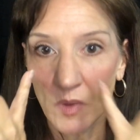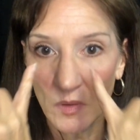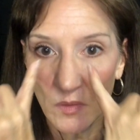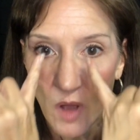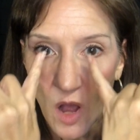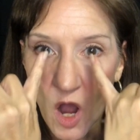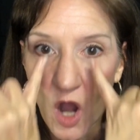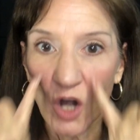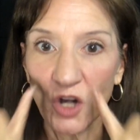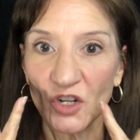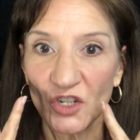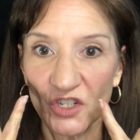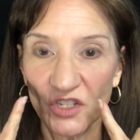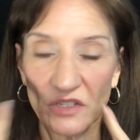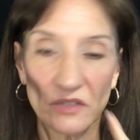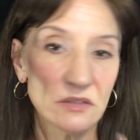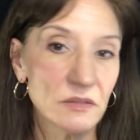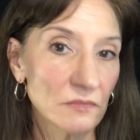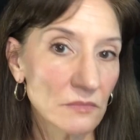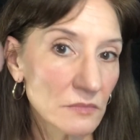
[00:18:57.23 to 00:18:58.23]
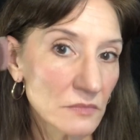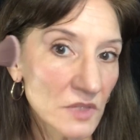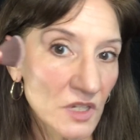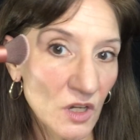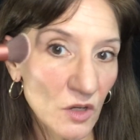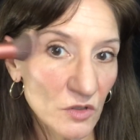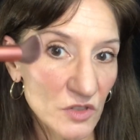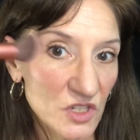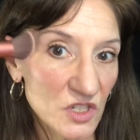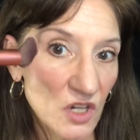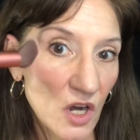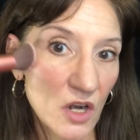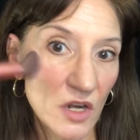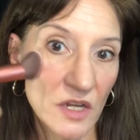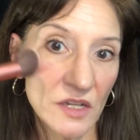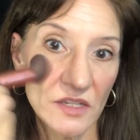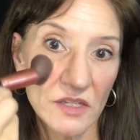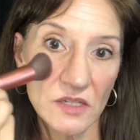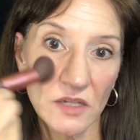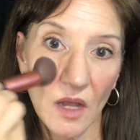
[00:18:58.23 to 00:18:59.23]
harsh, start
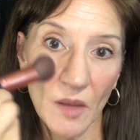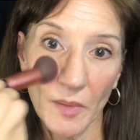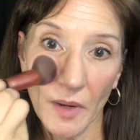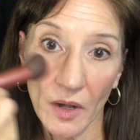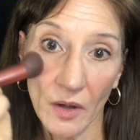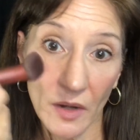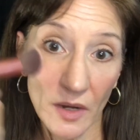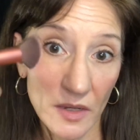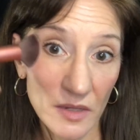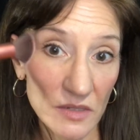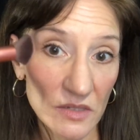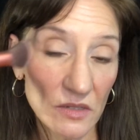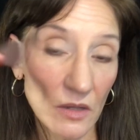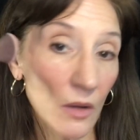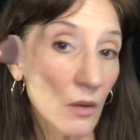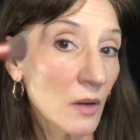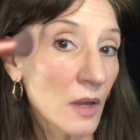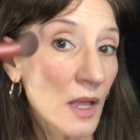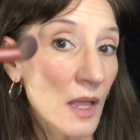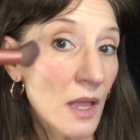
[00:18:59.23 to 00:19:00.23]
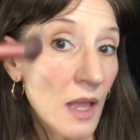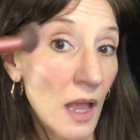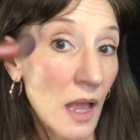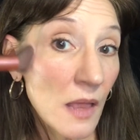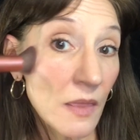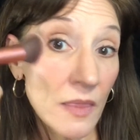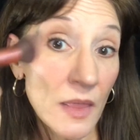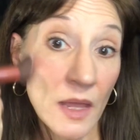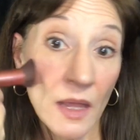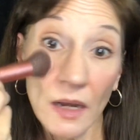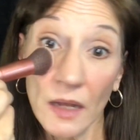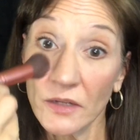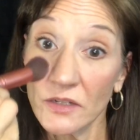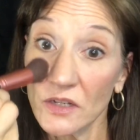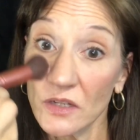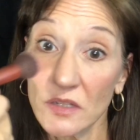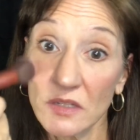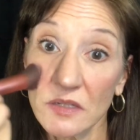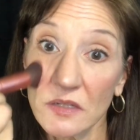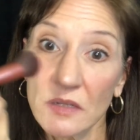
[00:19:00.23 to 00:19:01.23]
and stop areas. So, and then I
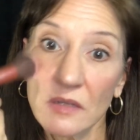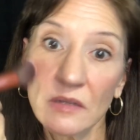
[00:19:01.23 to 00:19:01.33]
just